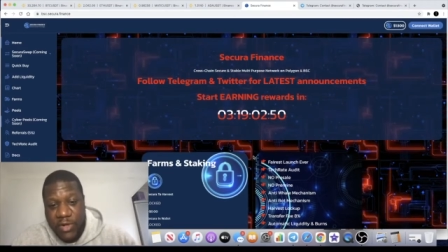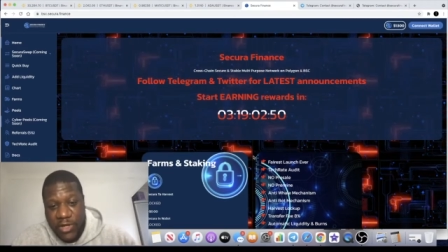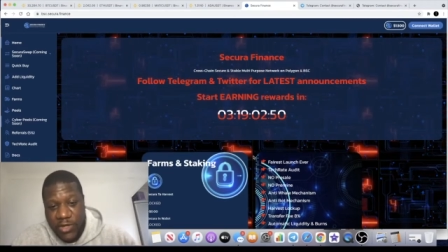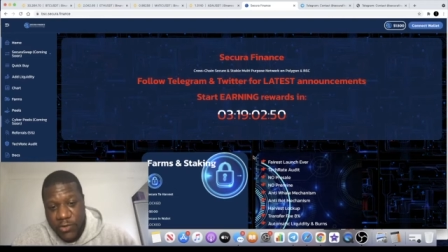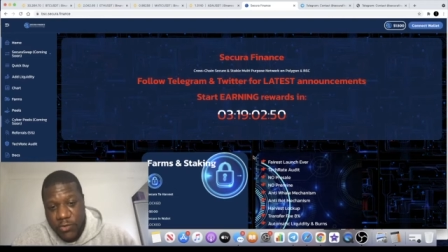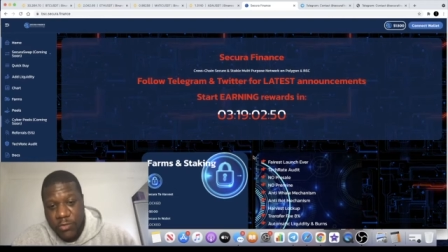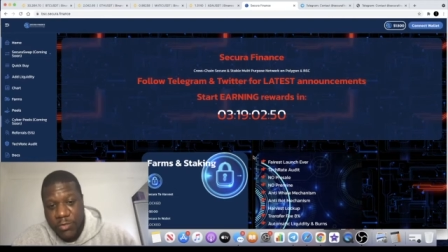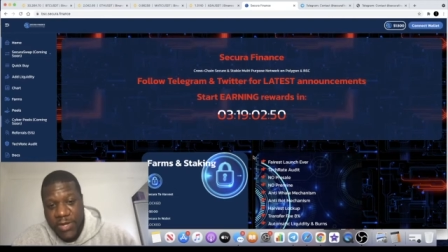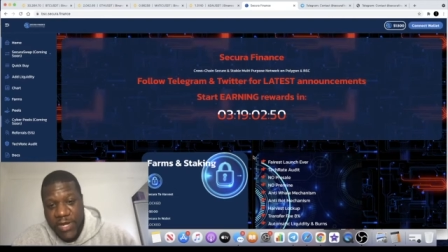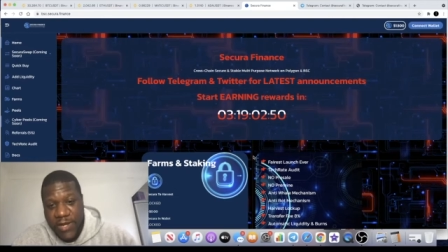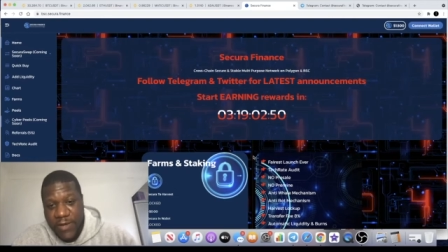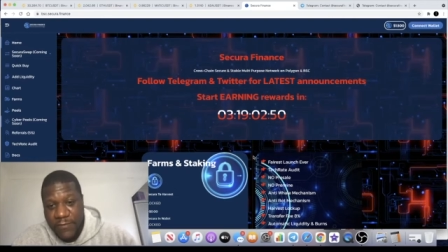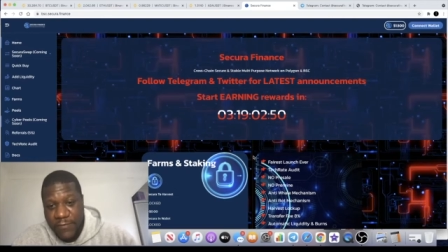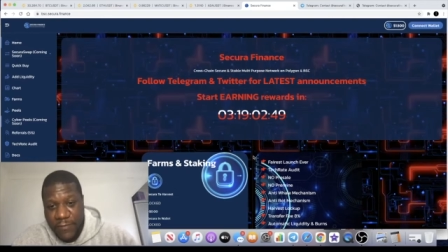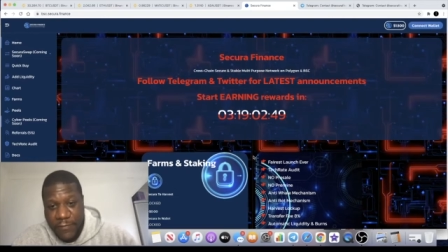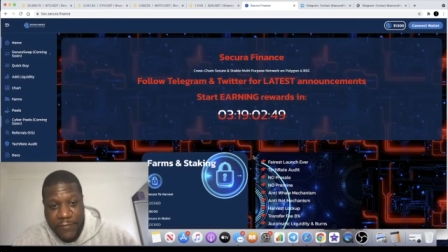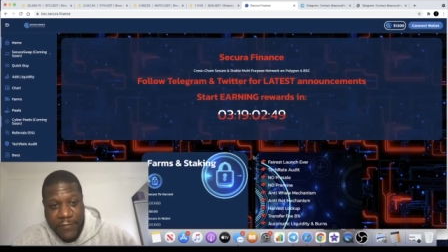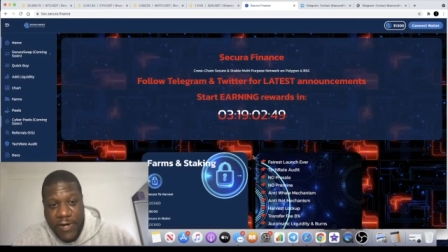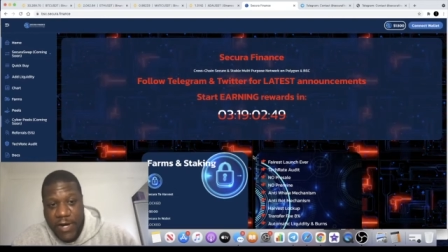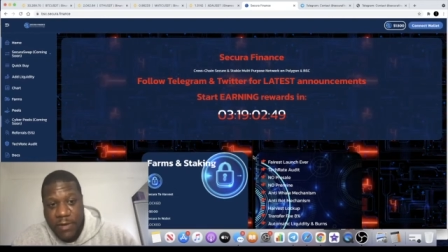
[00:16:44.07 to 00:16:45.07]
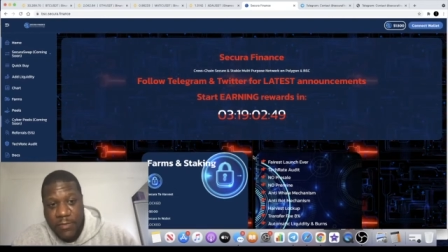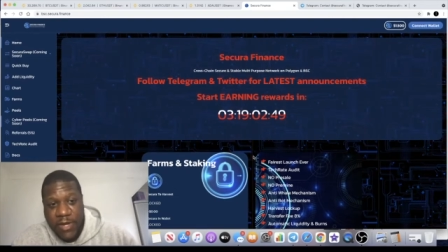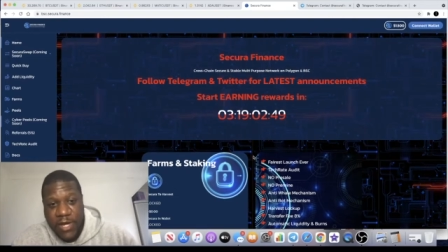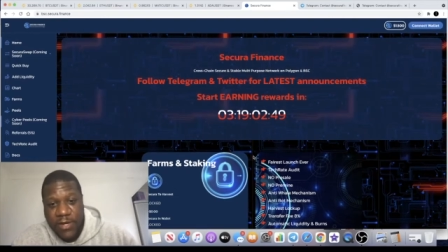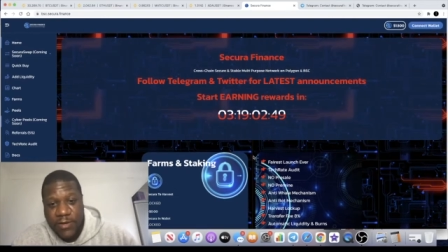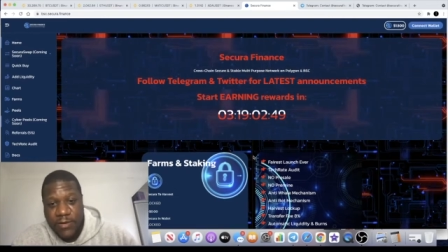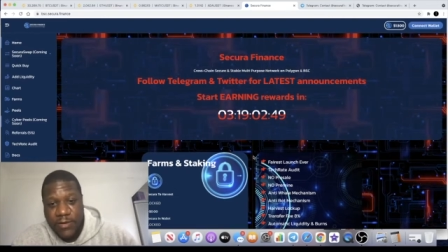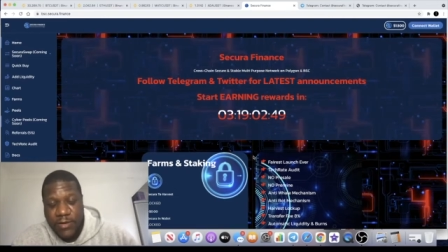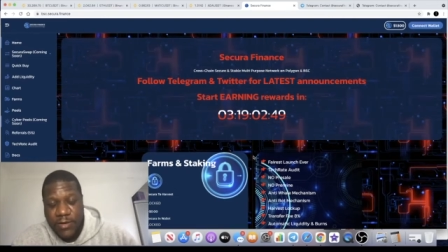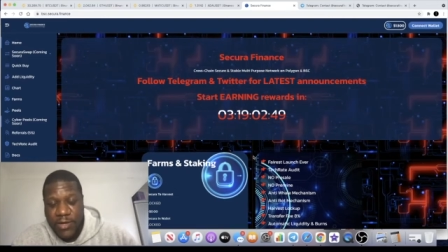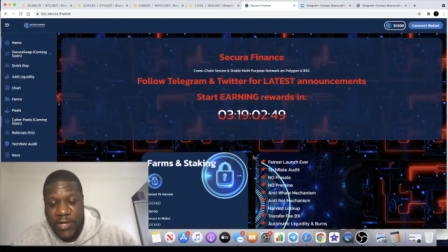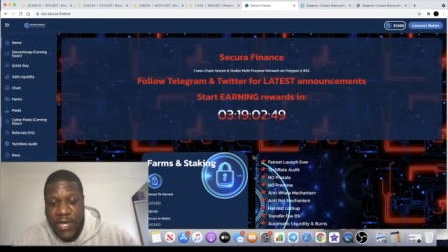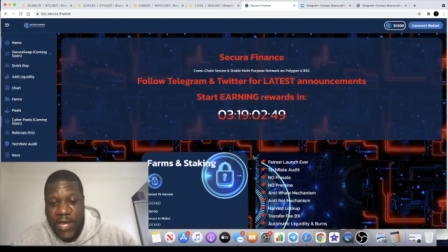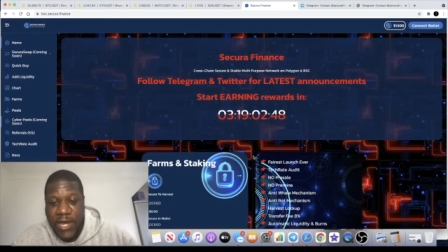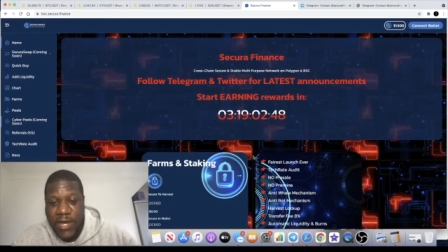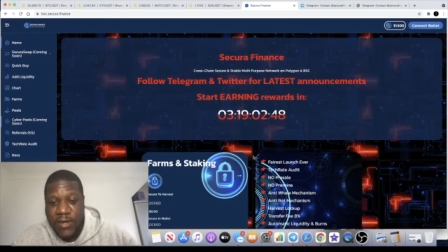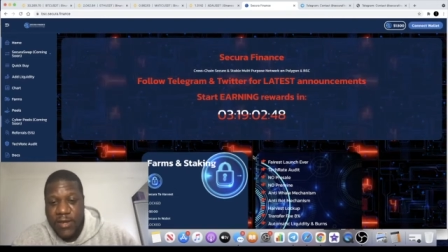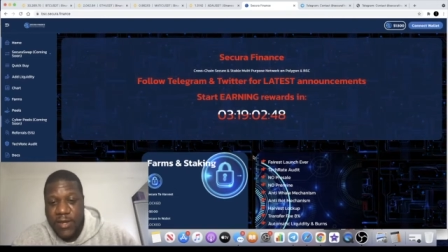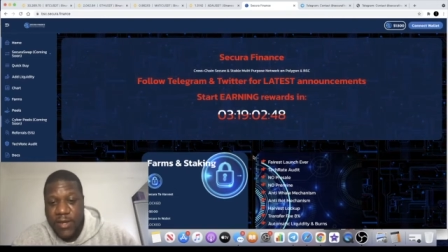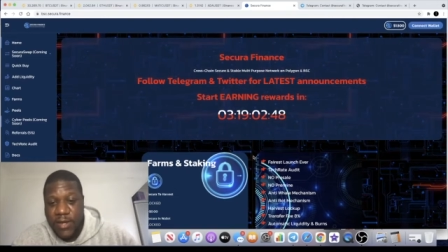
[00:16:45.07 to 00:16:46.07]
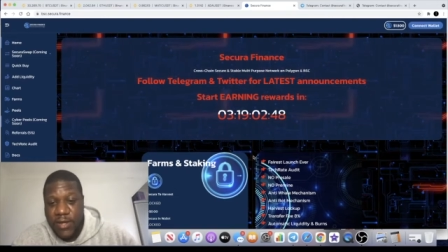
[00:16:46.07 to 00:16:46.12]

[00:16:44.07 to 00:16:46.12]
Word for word: a little bit in for farming okay